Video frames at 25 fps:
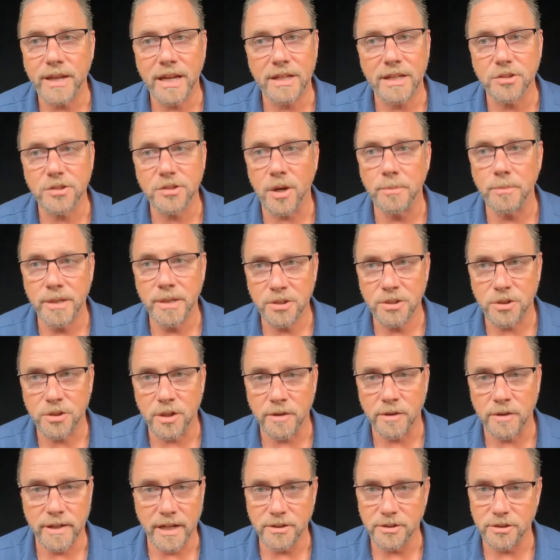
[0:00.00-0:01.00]
I saw a picture
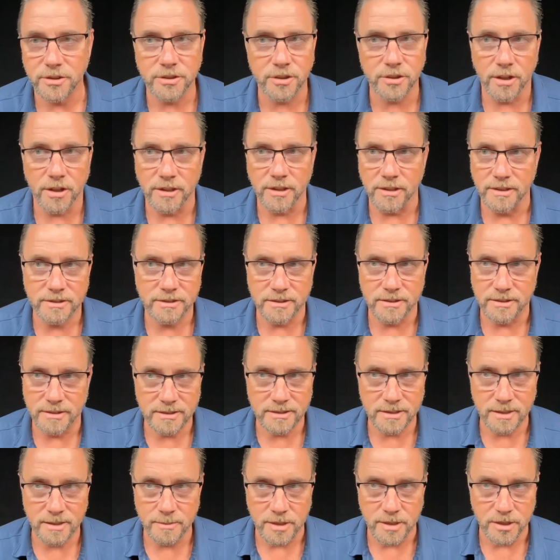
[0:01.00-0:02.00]
of it. I just saw it listed in
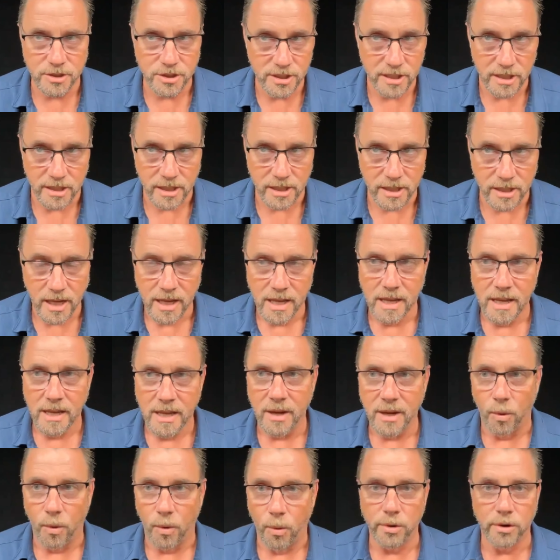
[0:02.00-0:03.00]
CBG,
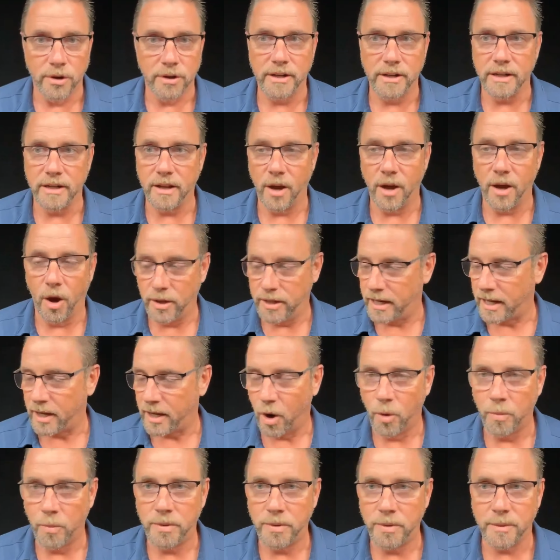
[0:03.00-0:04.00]
ordered it, and I
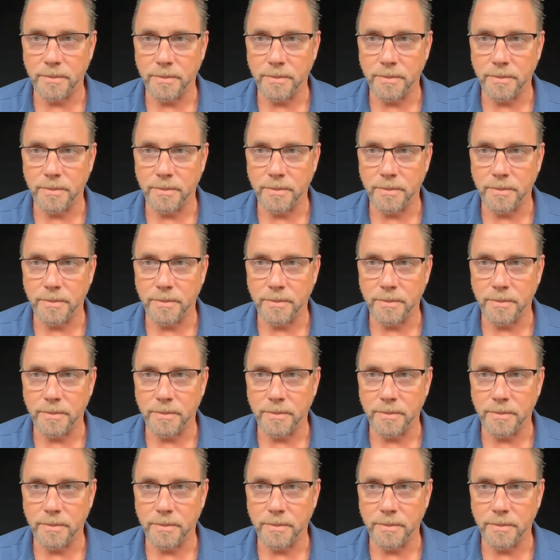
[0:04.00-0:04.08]
opened the